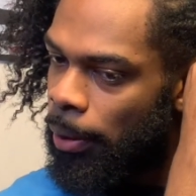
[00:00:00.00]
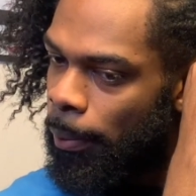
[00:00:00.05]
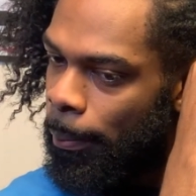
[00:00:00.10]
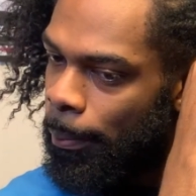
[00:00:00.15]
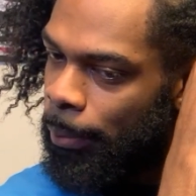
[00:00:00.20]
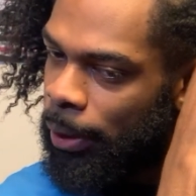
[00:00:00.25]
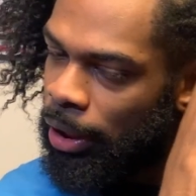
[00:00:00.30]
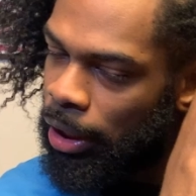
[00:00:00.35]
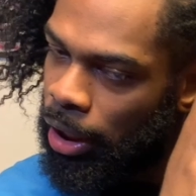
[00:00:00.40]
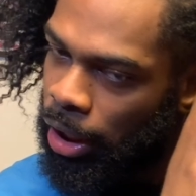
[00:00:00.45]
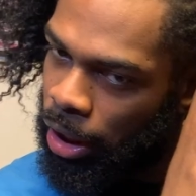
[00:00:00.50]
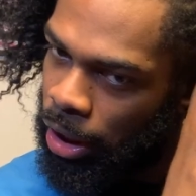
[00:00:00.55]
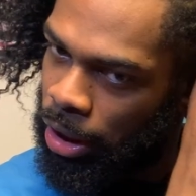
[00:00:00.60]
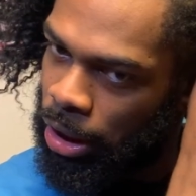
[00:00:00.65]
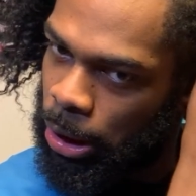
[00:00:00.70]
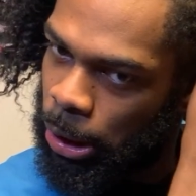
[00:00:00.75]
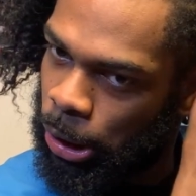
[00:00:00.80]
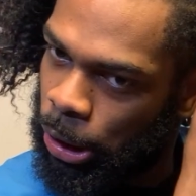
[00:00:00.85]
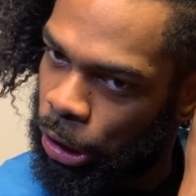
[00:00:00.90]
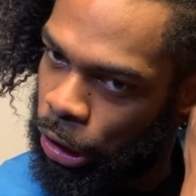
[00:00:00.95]

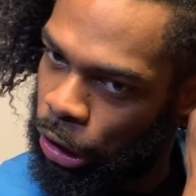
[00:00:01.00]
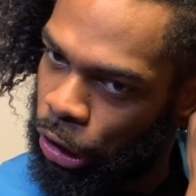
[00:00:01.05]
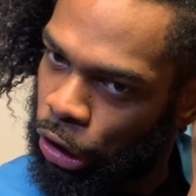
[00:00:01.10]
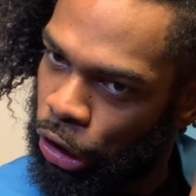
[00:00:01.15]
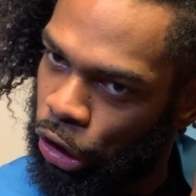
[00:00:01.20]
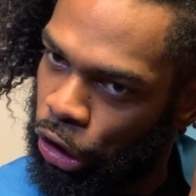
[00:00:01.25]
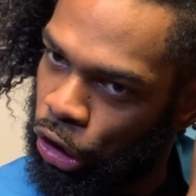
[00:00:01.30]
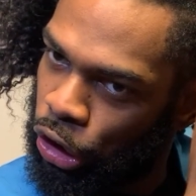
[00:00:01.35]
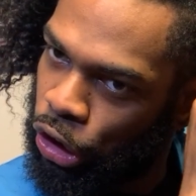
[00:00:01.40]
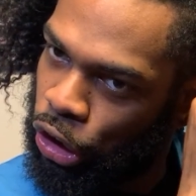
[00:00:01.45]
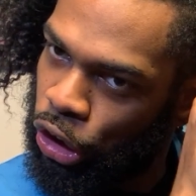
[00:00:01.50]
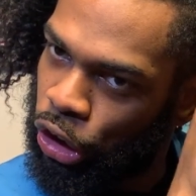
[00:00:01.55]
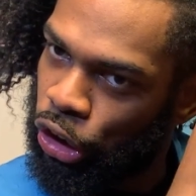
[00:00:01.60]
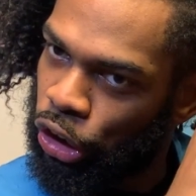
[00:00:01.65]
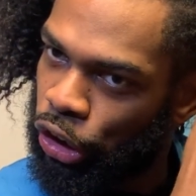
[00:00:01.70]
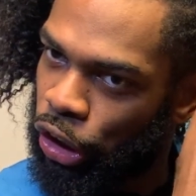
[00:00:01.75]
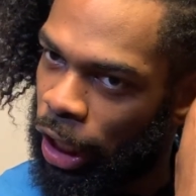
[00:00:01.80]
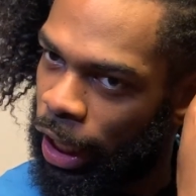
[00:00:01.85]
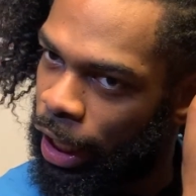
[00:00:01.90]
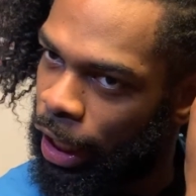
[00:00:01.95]
because
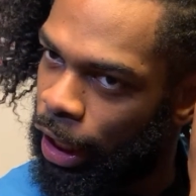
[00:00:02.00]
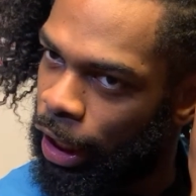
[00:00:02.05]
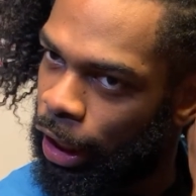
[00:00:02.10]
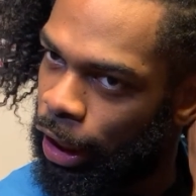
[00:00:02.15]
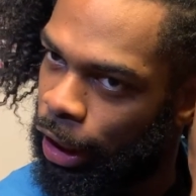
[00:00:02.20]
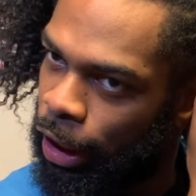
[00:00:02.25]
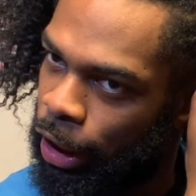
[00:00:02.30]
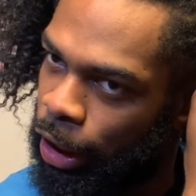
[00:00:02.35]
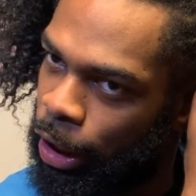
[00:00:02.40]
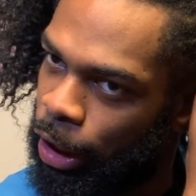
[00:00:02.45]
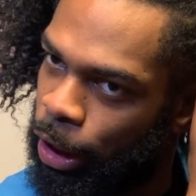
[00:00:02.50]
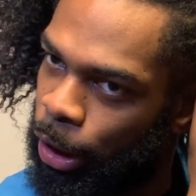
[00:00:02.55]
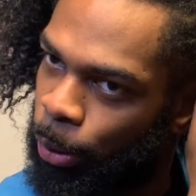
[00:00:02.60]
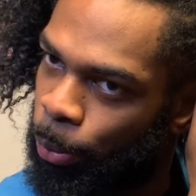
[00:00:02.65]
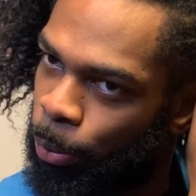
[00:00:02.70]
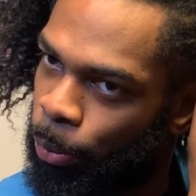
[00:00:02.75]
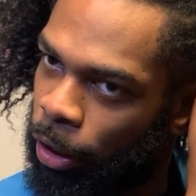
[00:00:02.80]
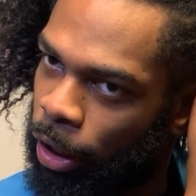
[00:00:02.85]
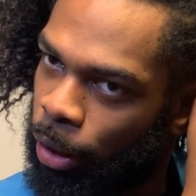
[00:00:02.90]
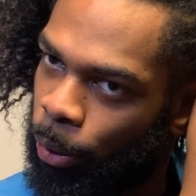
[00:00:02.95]
they
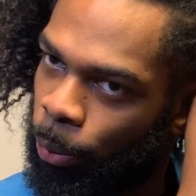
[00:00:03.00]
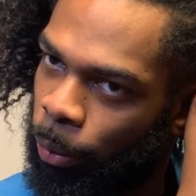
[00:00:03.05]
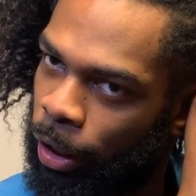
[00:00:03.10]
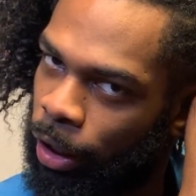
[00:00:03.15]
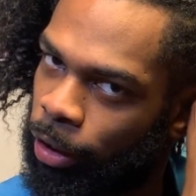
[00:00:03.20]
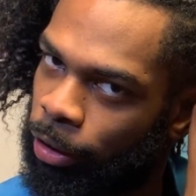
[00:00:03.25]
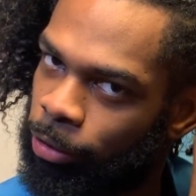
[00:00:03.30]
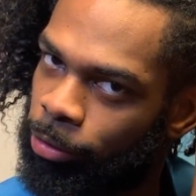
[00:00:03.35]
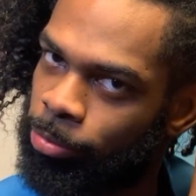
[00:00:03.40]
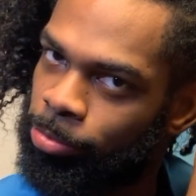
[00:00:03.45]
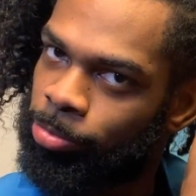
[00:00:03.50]
work well.